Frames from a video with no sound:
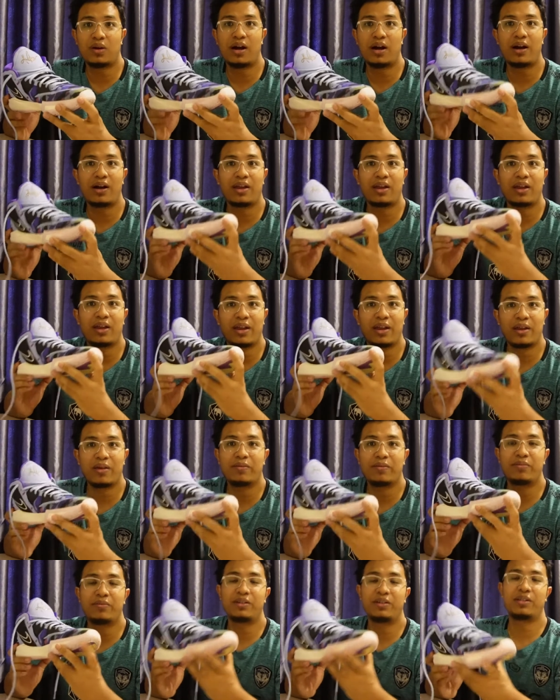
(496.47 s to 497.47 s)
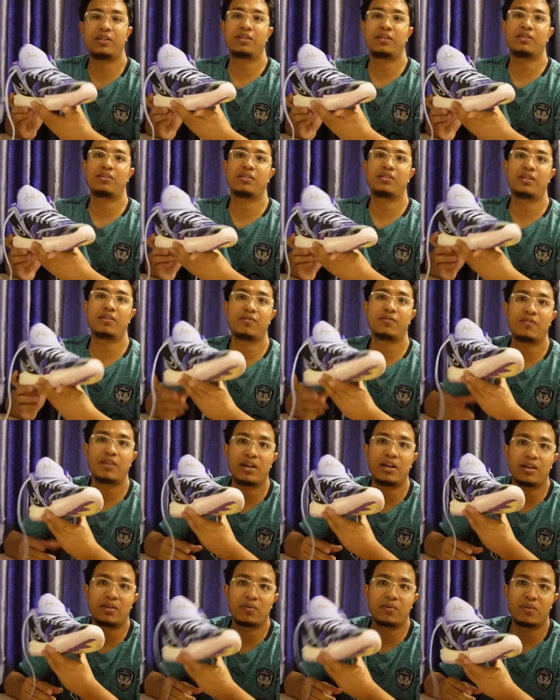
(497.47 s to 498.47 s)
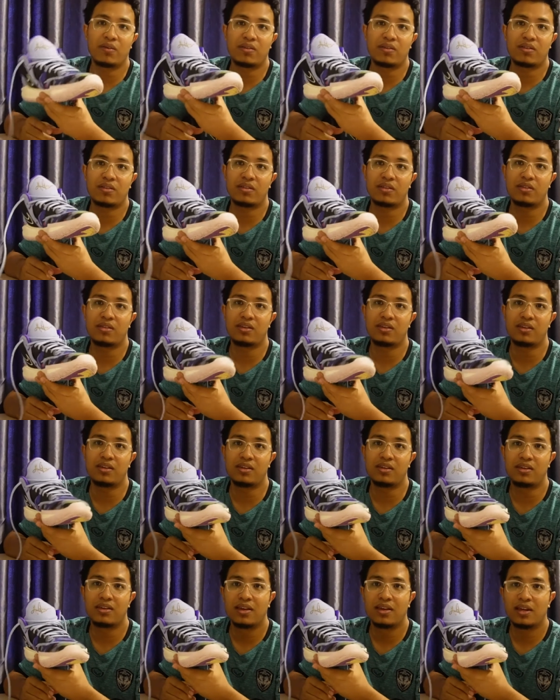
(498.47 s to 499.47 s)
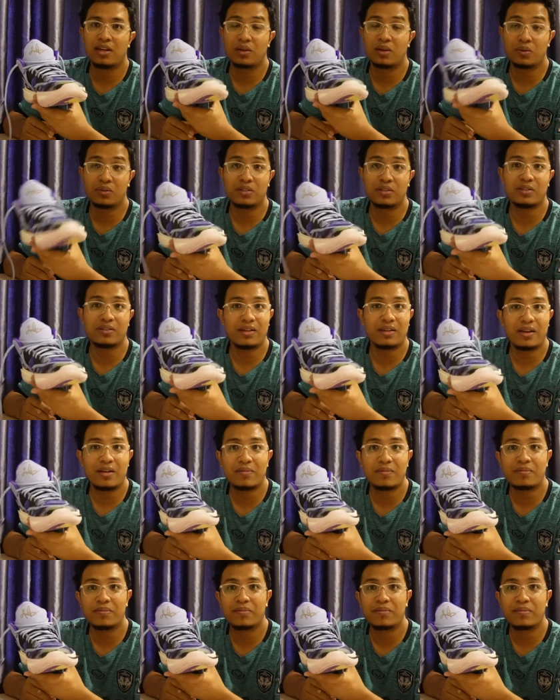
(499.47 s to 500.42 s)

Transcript: I am really satisfied with the cushion setup.